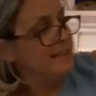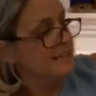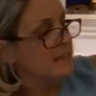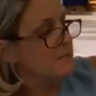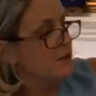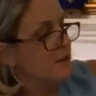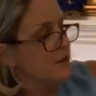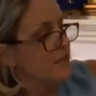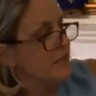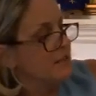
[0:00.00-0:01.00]
summer,
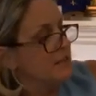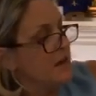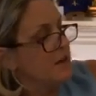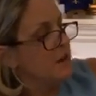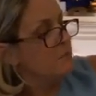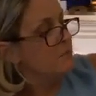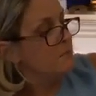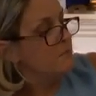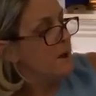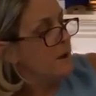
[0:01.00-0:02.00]
they dug
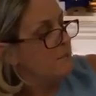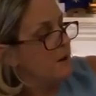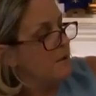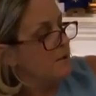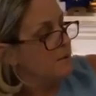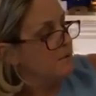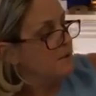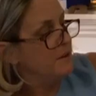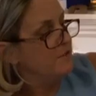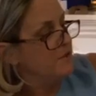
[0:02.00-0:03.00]
up the
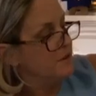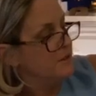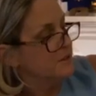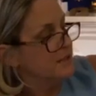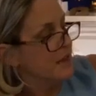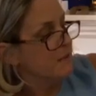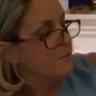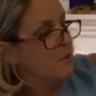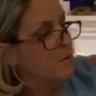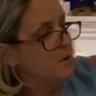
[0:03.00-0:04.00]
big field and
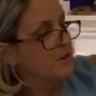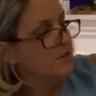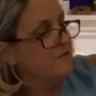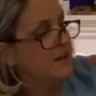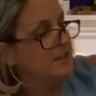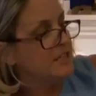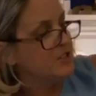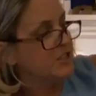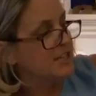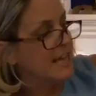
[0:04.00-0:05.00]
poured the
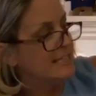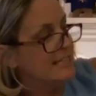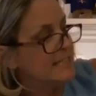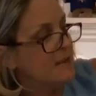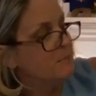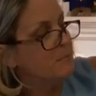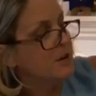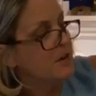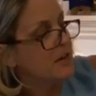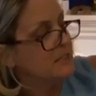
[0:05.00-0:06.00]
foundation and set
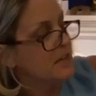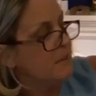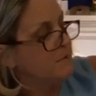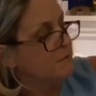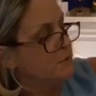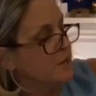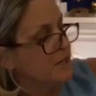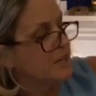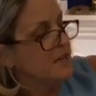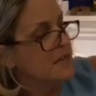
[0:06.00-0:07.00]
brick on top of
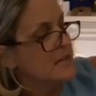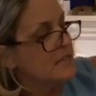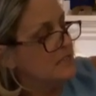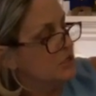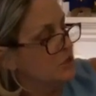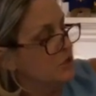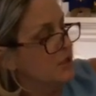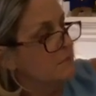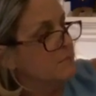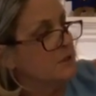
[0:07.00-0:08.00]
brick until
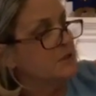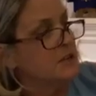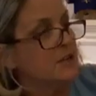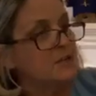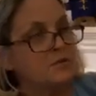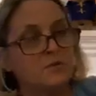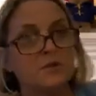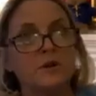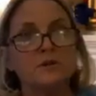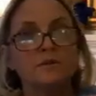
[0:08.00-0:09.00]
they built a school.